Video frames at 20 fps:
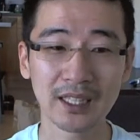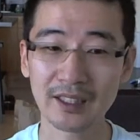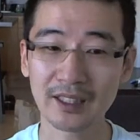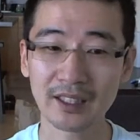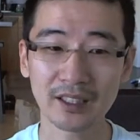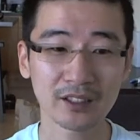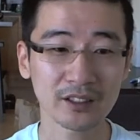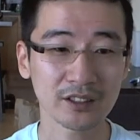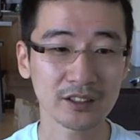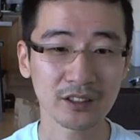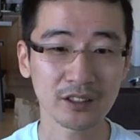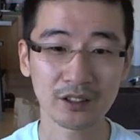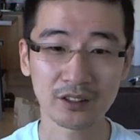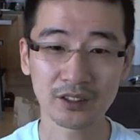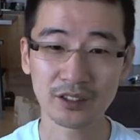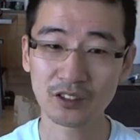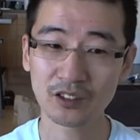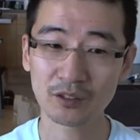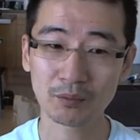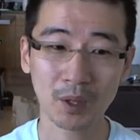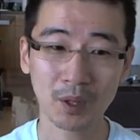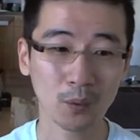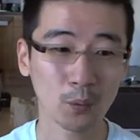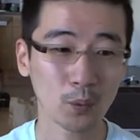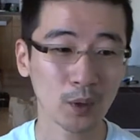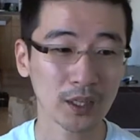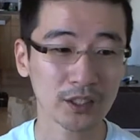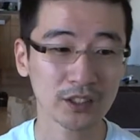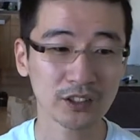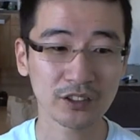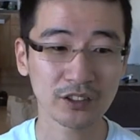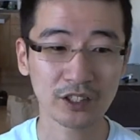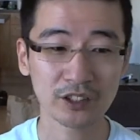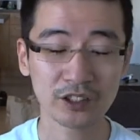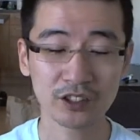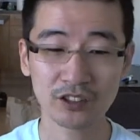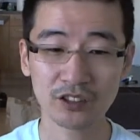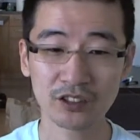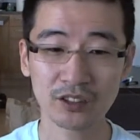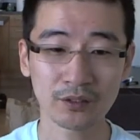I think these smart watches are
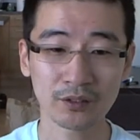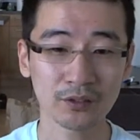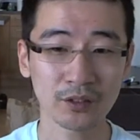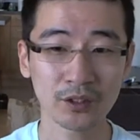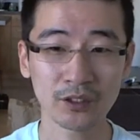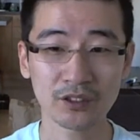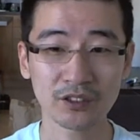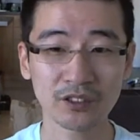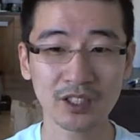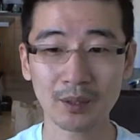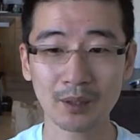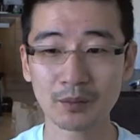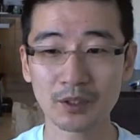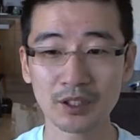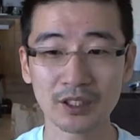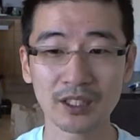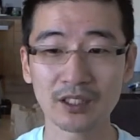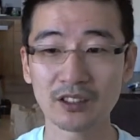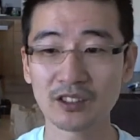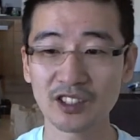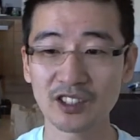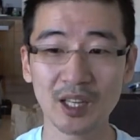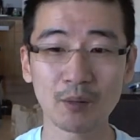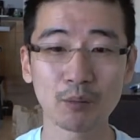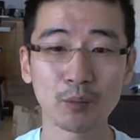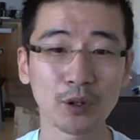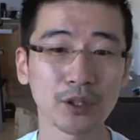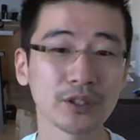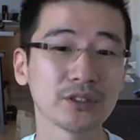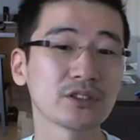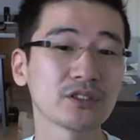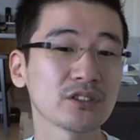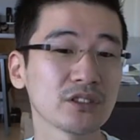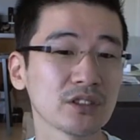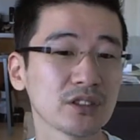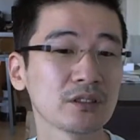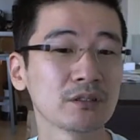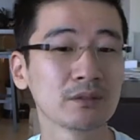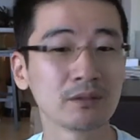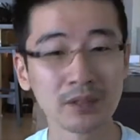just the first step to get to that point.
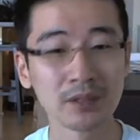So,